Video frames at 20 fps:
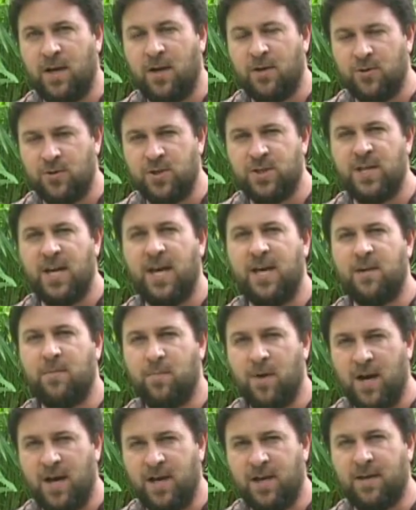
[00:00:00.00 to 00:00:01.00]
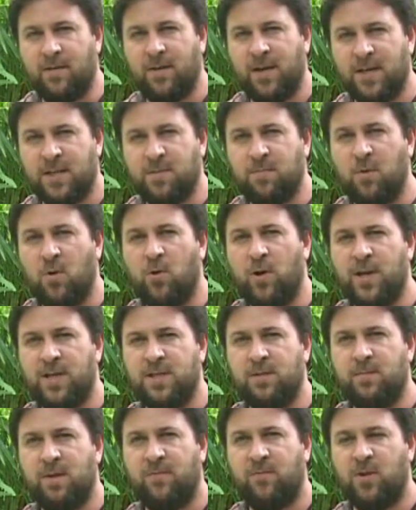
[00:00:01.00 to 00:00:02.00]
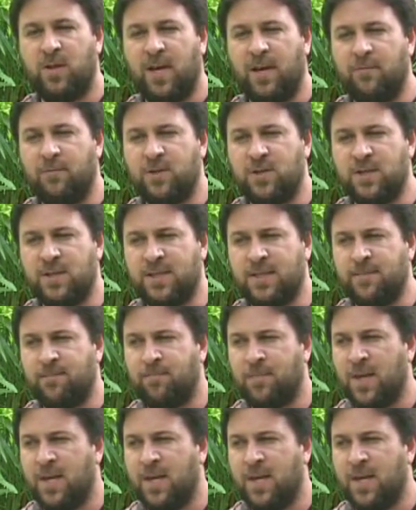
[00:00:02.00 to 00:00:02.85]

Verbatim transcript: understand by exploring some different languages